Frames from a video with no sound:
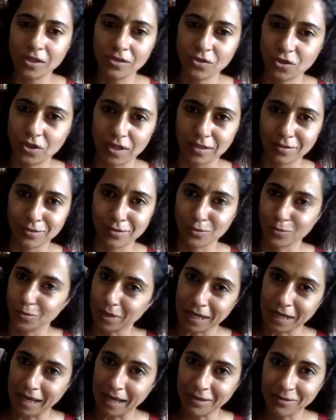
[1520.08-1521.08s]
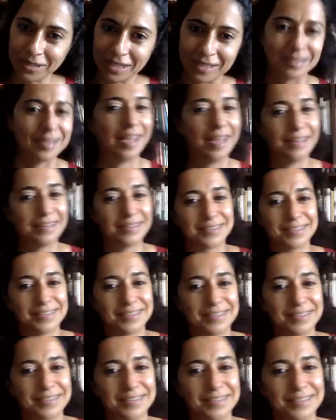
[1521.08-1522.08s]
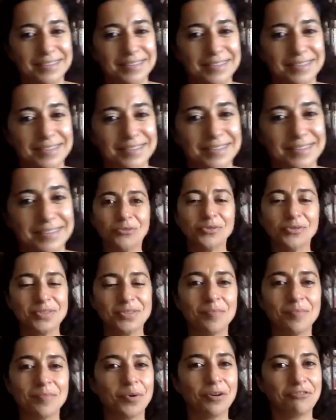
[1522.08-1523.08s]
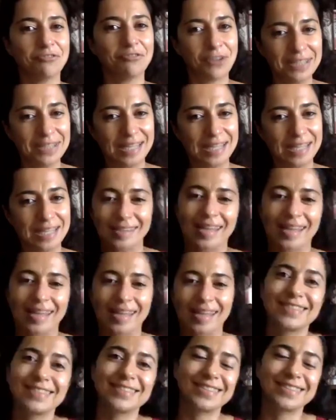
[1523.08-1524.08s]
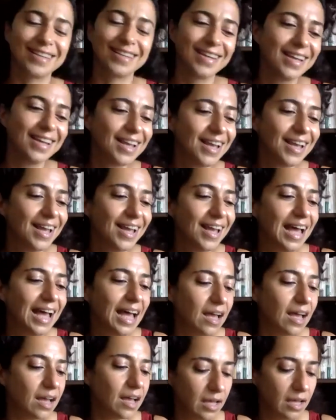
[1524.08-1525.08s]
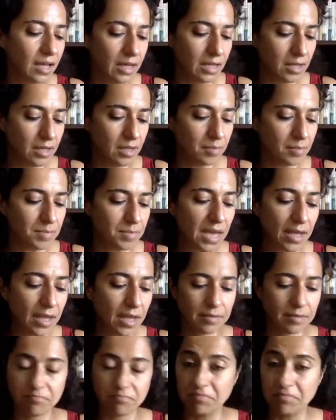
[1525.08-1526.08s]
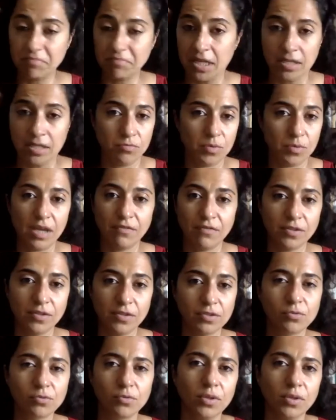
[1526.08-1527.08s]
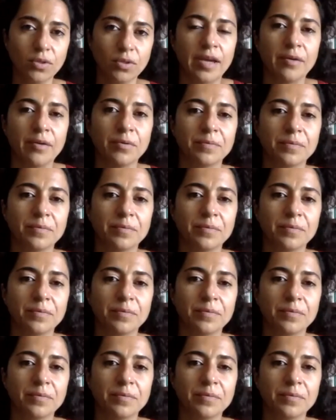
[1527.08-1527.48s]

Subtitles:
this to clown attacks and do some more fun attacks. Yeah, and we have the school now.